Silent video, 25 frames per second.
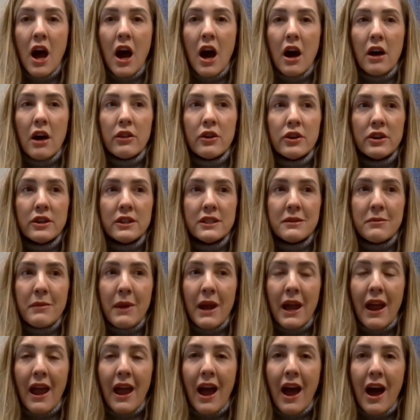Others
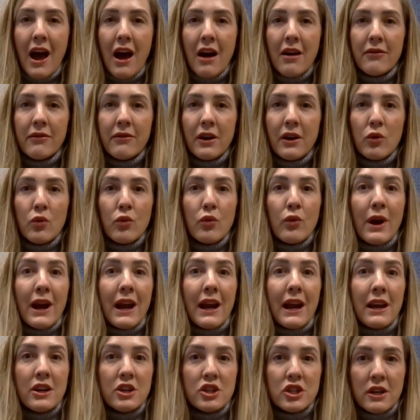may have a
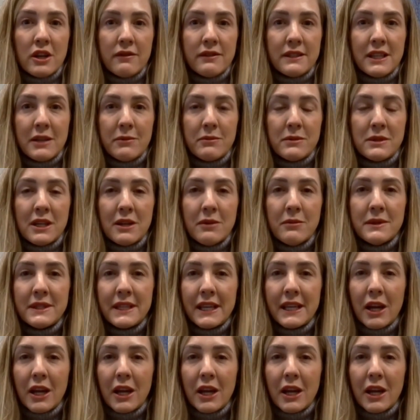range of symptoms.